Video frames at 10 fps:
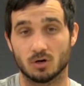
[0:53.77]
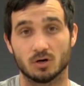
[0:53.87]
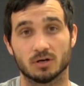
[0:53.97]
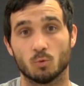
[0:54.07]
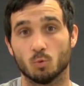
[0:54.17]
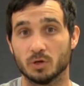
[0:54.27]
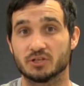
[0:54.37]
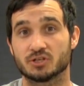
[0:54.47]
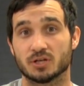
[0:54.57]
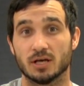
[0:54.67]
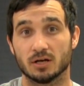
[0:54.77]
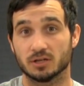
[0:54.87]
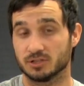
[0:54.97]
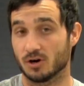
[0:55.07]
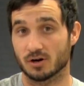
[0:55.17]
on which
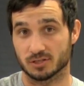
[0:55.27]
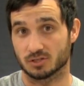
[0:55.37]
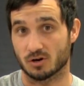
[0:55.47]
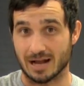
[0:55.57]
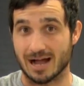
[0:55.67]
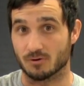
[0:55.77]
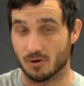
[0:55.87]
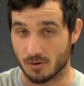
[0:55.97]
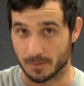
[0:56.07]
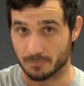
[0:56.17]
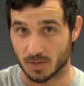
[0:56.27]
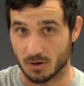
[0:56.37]
guitar to start out on,